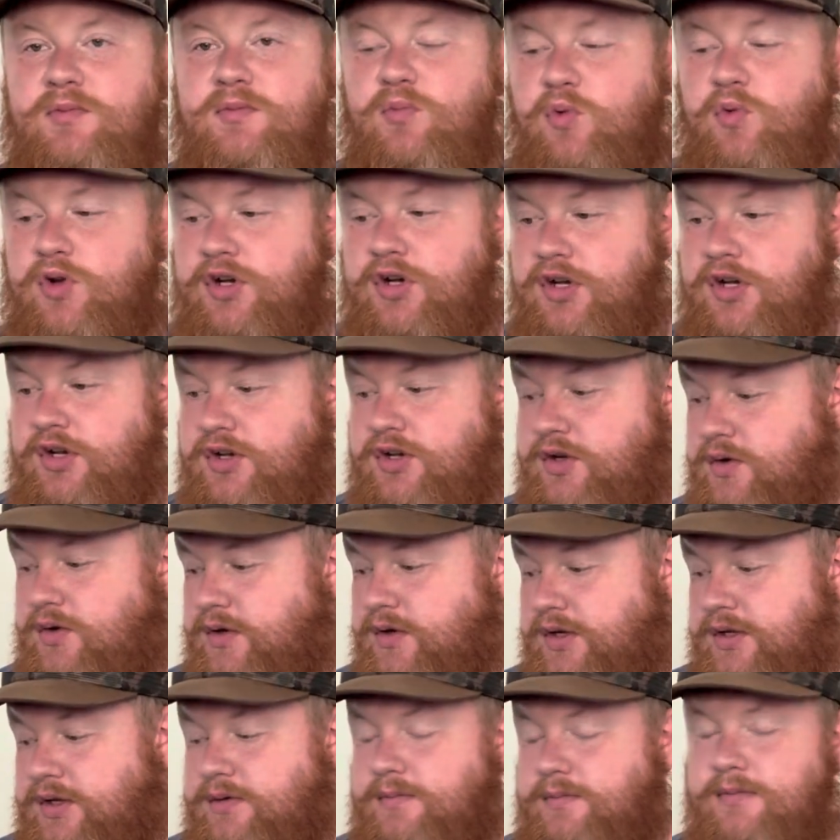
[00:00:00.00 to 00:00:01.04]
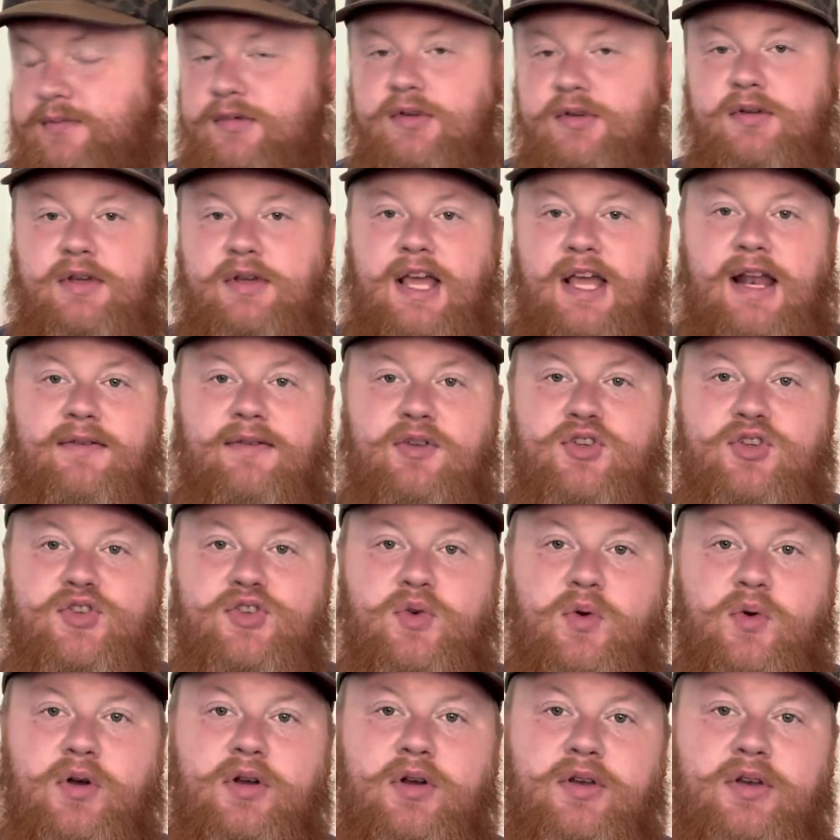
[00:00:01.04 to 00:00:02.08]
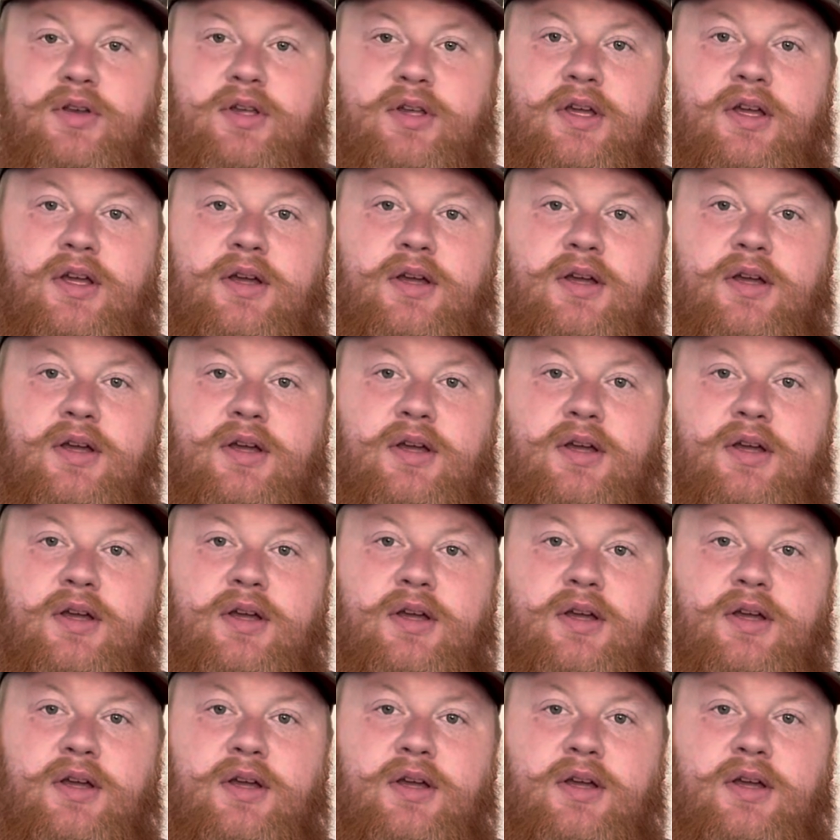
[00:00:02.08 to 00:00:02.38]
Wanted to do a kind of a short